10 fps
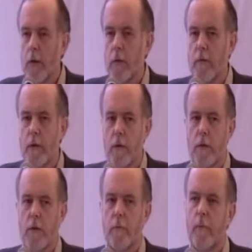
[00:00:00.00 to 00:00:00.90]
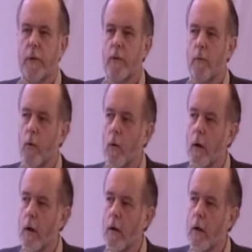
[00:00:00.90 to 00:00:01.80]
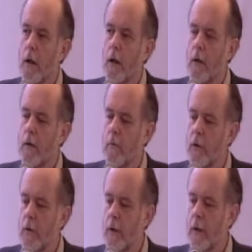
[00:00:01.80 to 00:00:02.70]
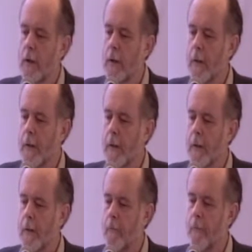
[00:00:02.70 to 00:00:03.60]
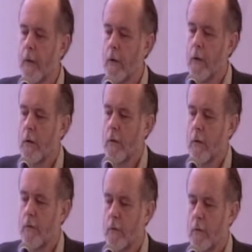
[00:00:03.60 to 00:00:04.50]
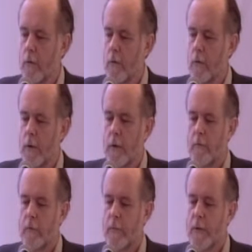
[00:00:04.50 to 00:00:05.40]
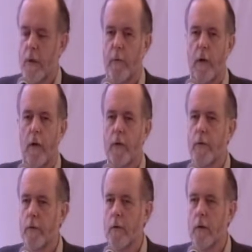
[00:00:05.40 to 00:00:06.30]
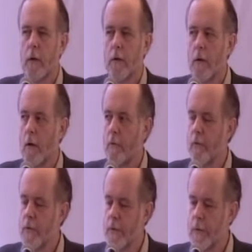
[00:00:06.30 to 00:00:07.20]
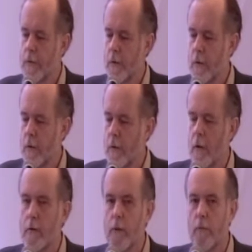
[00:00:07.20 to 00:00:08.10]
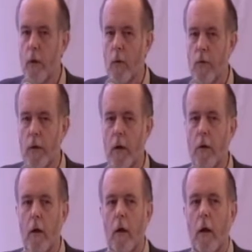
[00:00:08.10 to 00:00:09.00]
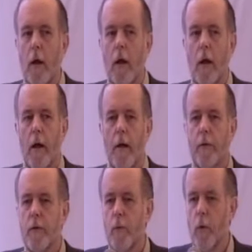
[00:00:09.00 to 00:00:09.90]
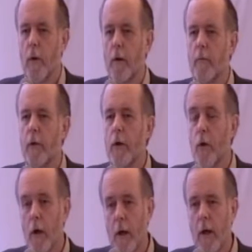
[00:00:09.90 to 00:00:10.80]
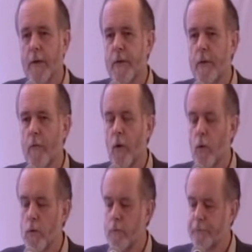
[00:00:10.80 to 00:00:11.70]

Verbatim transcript: We've certainly been supporting the Canadian community um, through uh, seminars and, and conferences and, and symposia, and supporting them in the organizing of those.